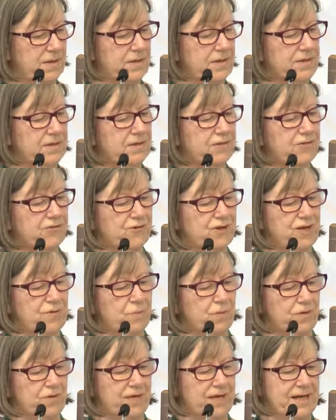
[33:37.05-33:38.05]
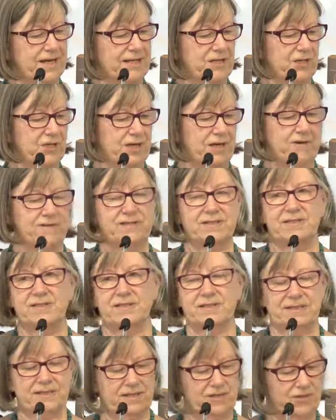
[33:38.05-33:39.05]
So treat what they share as an
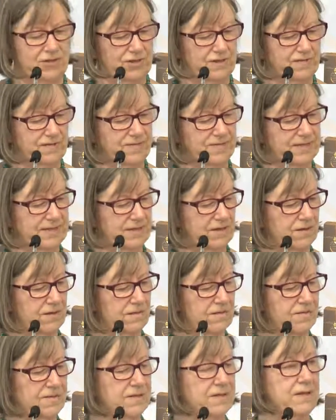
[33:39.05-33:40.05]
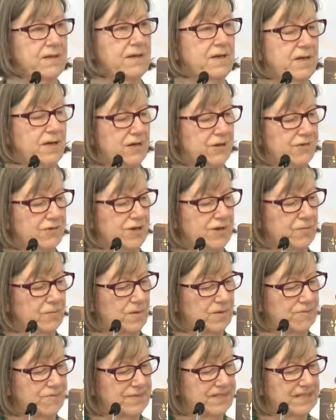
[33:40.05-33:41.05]
extension of themselves. Treat it
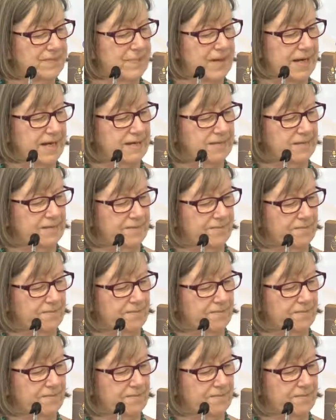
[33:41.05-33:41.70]
with respect.